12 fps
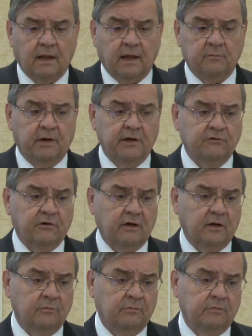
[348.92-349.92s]
and my
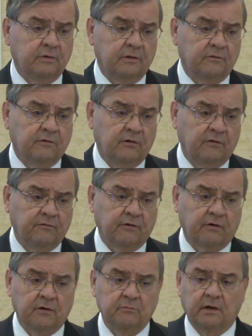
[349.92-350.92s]
job involved
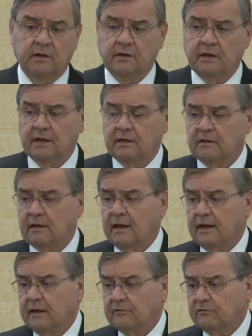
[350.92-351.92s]
very mundane
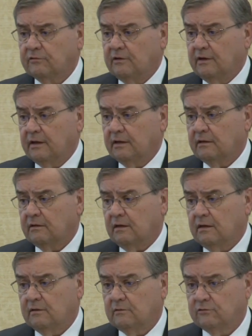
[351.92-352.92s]
tasks like
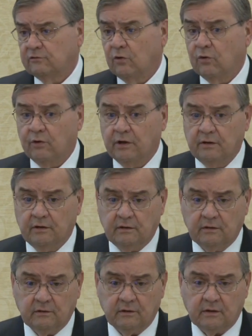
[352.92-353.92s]
uh, scoring
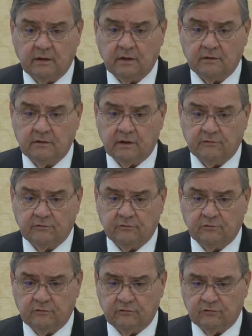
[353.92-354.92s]
uh,
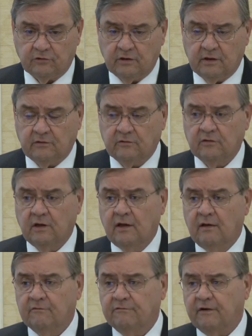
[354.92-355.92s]
test sheets,
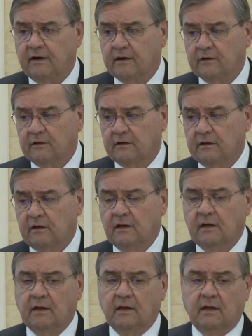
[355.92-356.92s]
filing
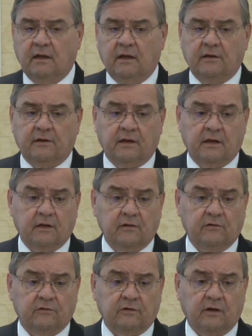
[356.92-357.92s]

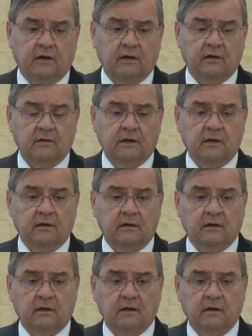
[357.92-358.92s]
things uh, in,
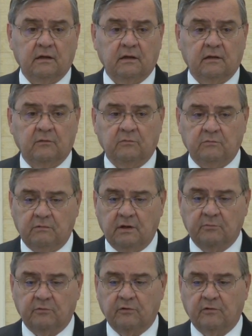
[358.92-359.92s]
in, a
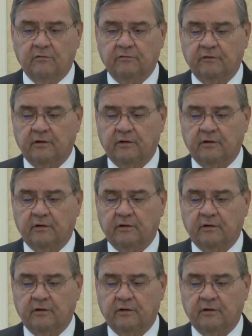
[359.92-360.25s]
number of